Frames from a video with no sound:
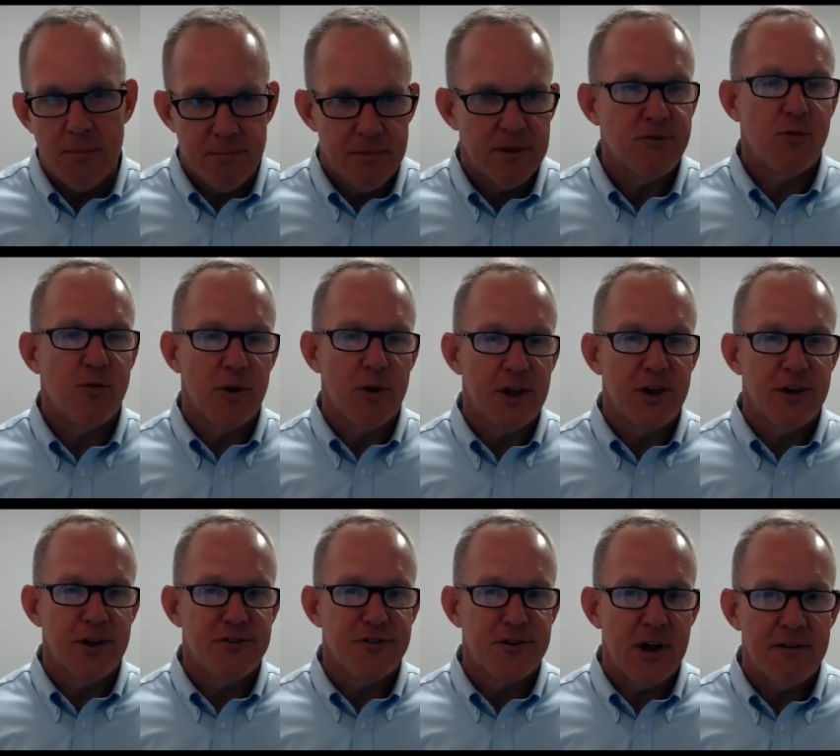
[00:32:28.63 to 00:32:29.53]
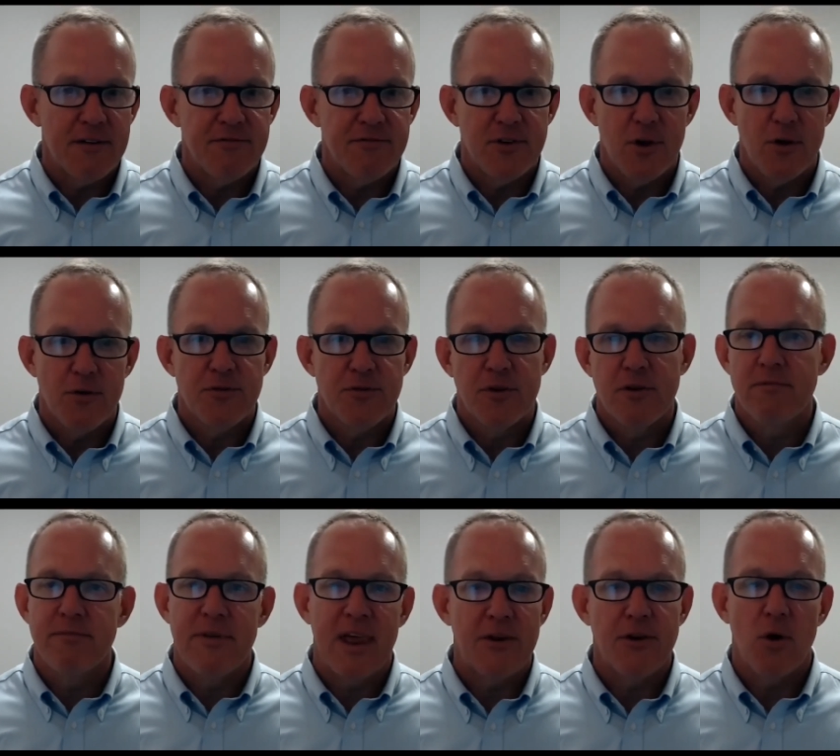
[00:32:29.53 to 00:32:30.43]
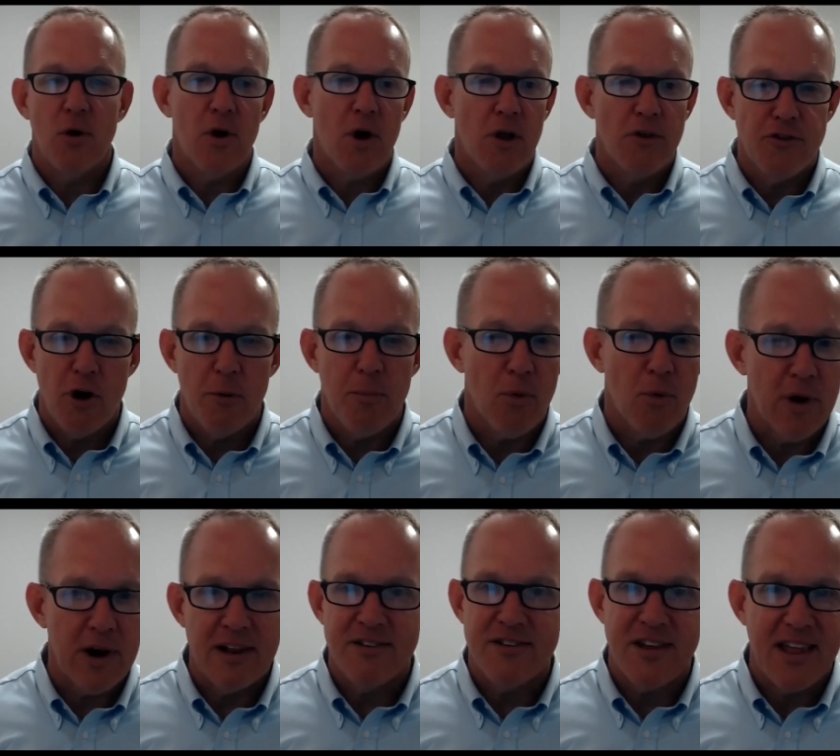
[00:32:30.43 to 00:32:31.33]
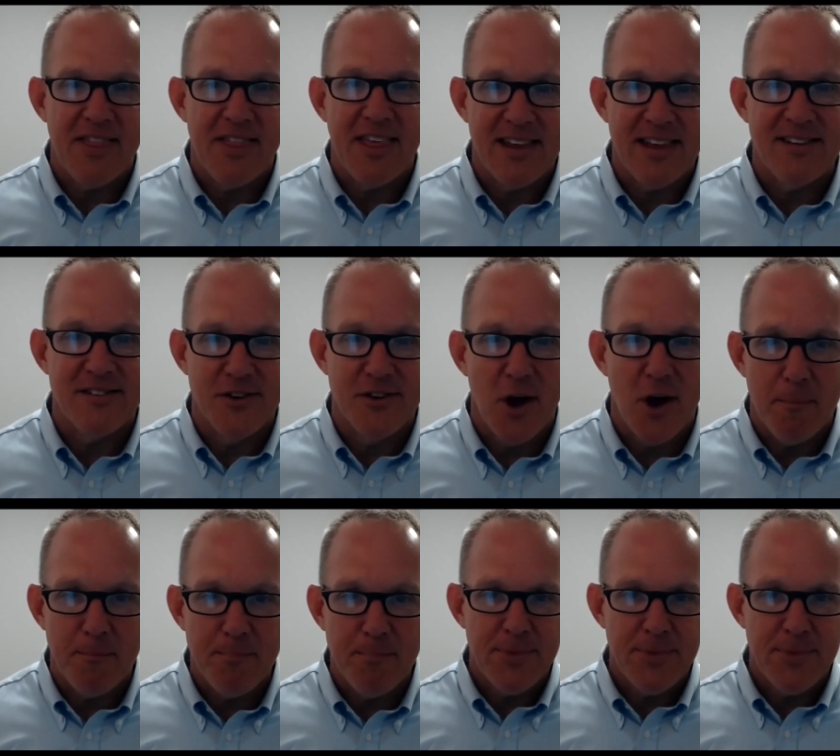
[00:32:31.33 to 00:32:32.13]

It's really good stuff. Don't call Joe Perrini and say I think he's dumb.